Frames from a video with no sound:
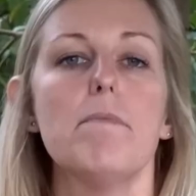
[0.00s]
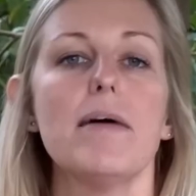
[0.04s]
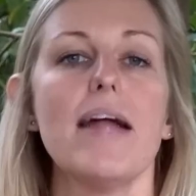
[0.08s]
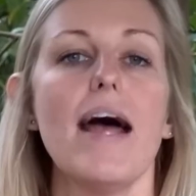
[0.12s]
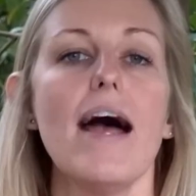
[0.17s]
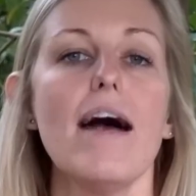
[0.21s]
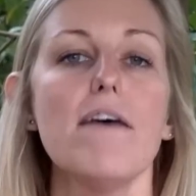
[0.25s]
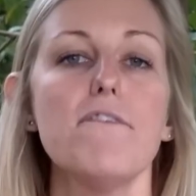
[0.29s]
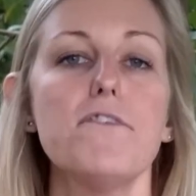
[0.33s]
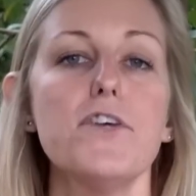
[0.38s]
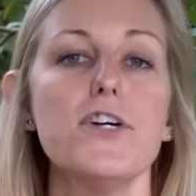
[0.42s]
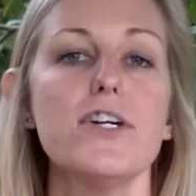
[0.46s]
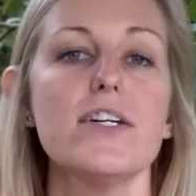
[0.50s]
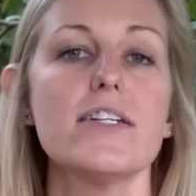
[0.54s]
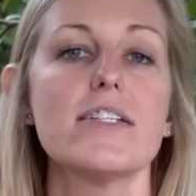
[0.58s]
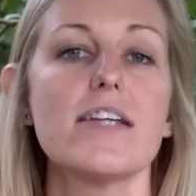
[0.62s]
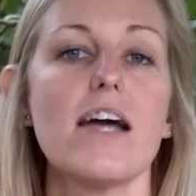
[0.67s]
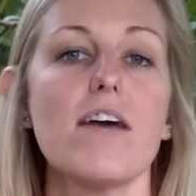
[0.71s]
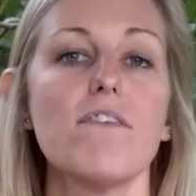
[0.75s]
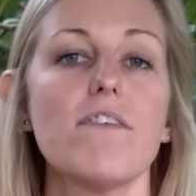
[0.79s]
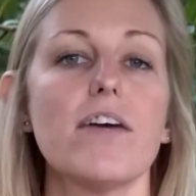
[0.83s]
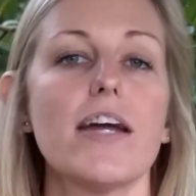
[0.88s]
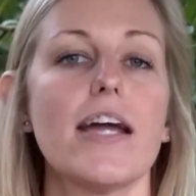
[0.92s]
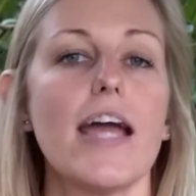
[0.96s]
But after
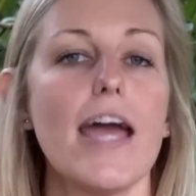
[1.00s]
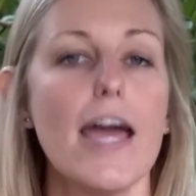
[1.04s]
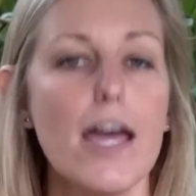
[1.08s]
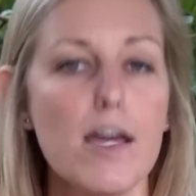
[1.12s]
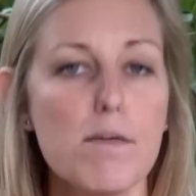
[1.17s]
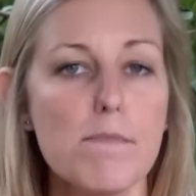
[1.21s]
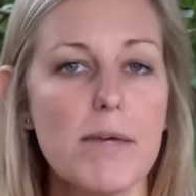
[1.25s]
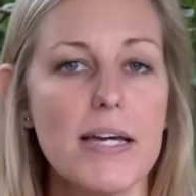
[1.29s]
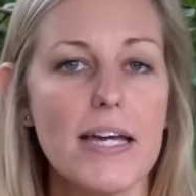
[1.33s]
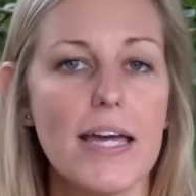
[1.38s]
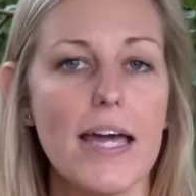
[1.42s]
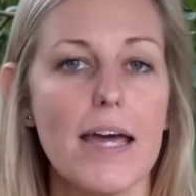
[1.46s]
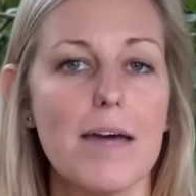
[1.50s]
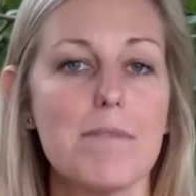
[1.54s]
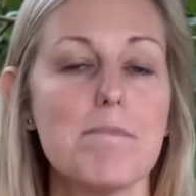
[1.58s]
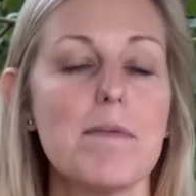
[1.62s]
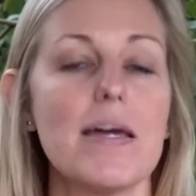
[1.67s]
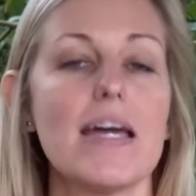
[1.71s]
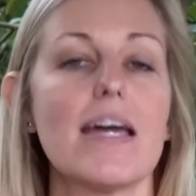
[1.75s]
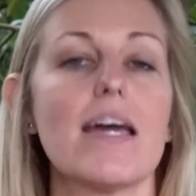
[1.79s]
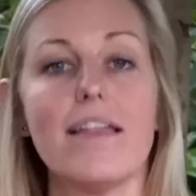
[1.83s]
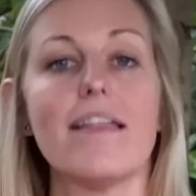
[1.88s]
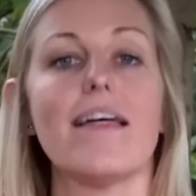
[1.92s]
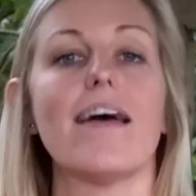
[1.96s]
discovering hammock
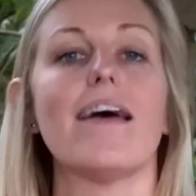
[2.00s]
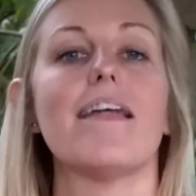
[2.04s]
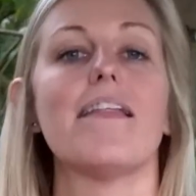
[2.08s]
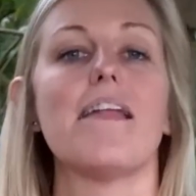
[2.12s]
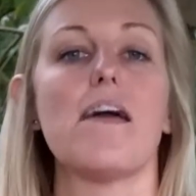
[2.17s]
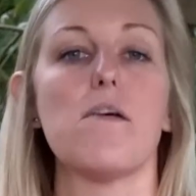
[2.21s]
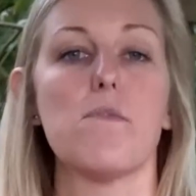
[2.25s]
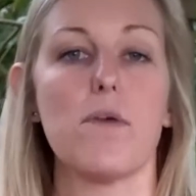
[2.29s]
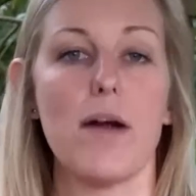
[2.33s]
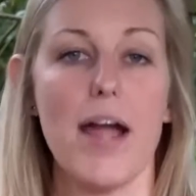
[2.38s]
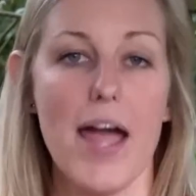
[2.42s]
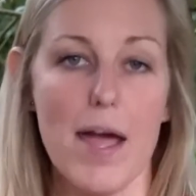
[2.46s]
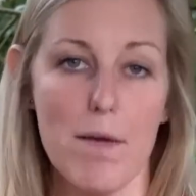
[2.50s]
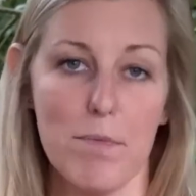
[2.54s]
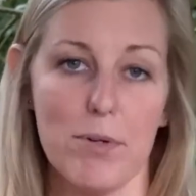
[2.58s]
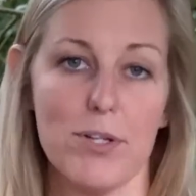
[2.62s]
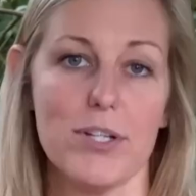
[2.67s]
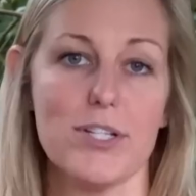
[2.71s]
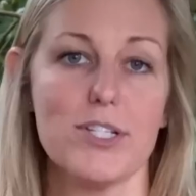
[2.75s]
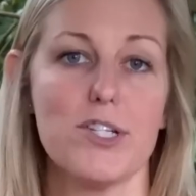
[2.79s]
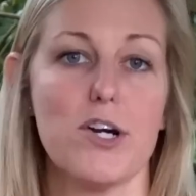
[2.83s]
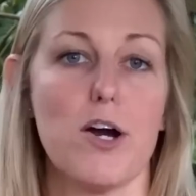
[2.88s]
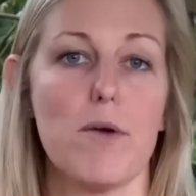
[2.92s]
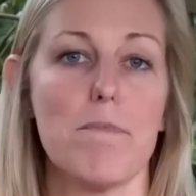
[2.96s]
camping, then they were able
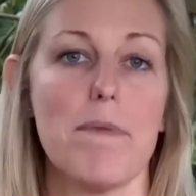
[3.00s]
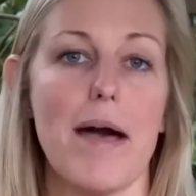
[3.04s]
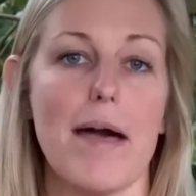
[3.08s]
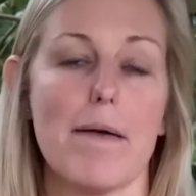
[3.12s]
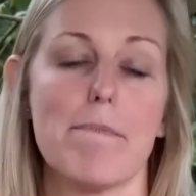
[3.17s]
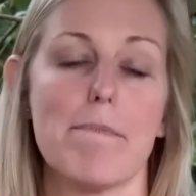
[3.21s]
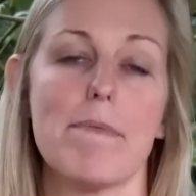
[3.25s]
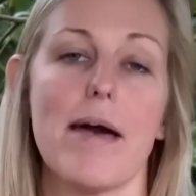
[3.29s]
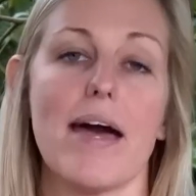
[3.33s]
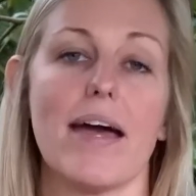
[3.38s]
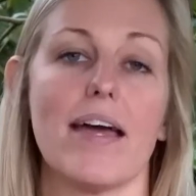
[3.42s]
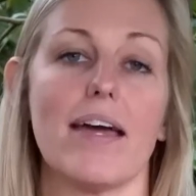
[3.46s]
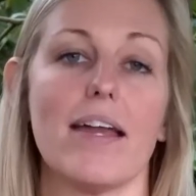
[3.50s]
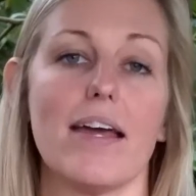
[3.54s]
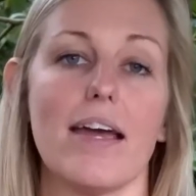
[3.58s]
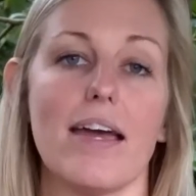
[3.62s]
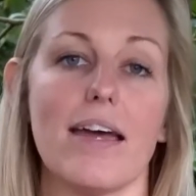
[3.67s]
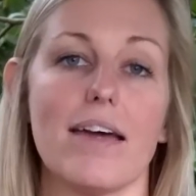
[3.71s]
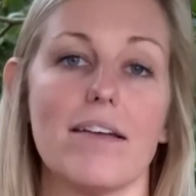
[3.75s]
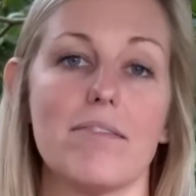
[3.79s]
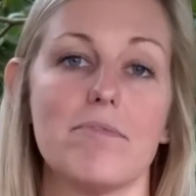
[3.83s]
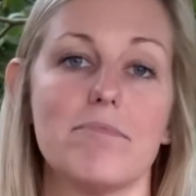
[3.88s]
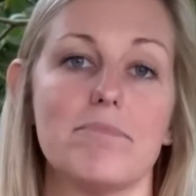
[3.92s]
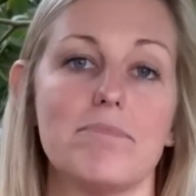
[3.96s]
to start backpacking again.